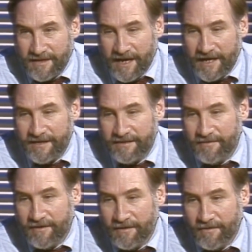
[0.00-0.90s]
I
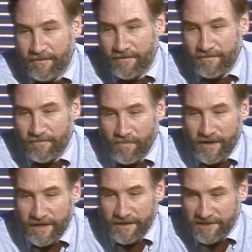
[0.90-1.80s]

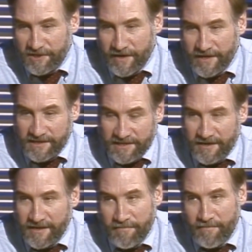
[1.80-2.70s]
illustrate it,
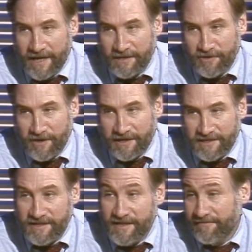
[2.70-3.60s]
send them back
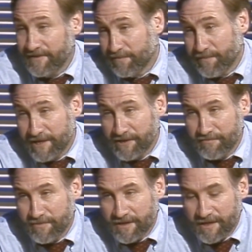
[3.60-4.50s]
drawings, and then if it's a
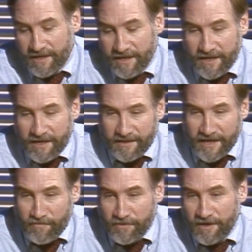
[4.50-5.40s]
picture book,
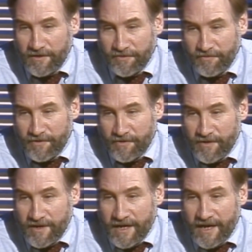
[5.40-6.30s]
they will go
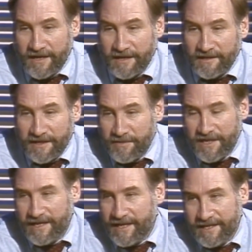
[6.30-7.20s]
through and
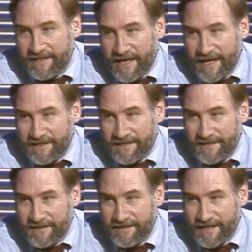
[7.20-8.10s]
eliminate any
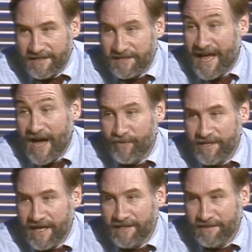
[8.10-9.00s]
text that is now
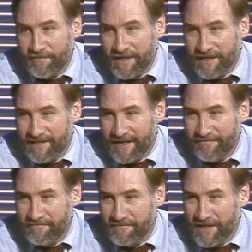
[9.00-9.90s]
redundant because
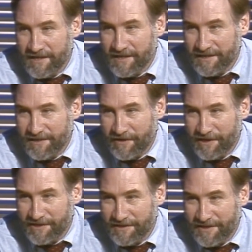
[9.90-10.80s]
I've done an
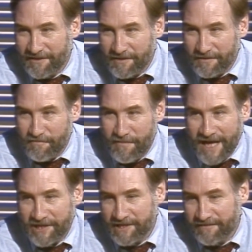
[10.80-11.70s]
illustration. So the
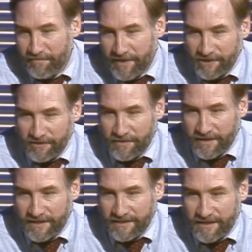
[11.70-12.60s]
magic of a picture
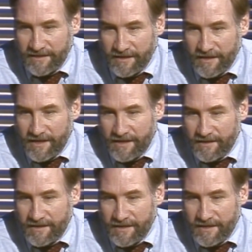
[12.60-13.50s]
book is that
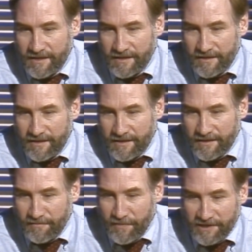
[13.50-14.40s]
the
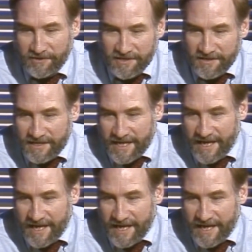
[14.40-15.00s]
pictures and the